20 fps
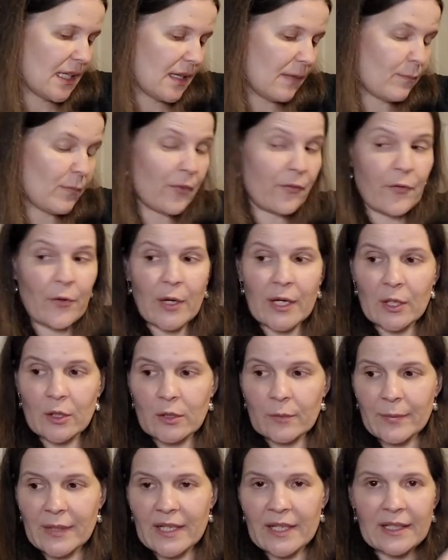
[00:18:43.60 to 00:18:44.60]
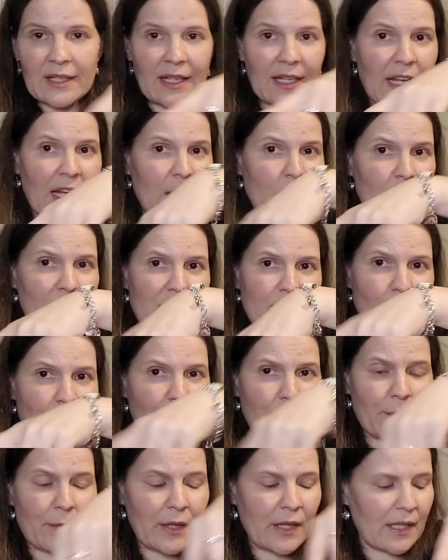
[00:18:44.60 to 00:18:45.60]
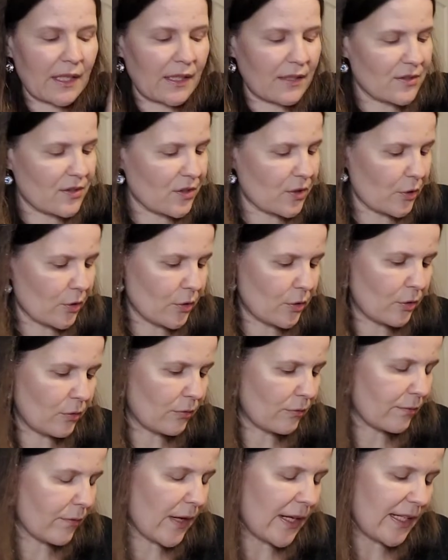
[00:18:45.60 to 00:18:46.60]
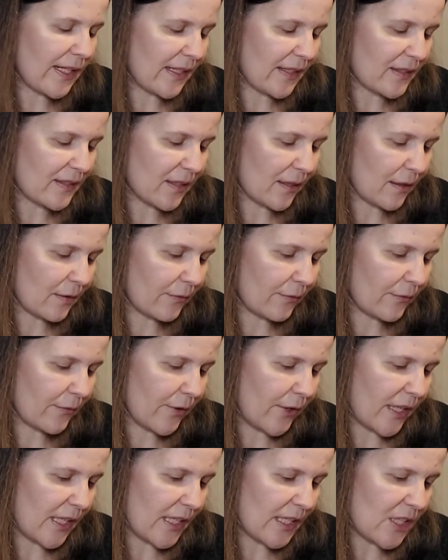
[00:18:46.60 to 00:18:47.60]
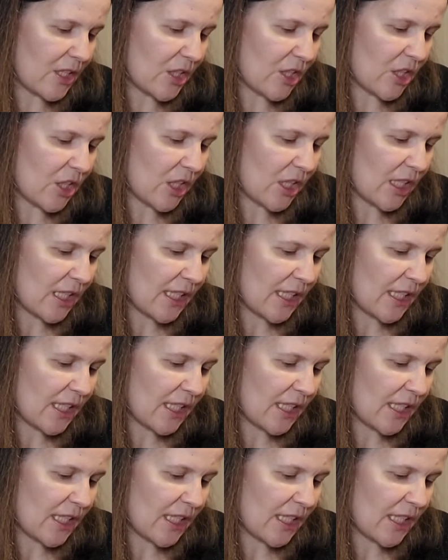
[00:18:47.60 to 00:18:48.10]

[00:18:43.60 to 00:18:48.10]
And before I go to bed at night, I always put my Cirkul right into the fridge.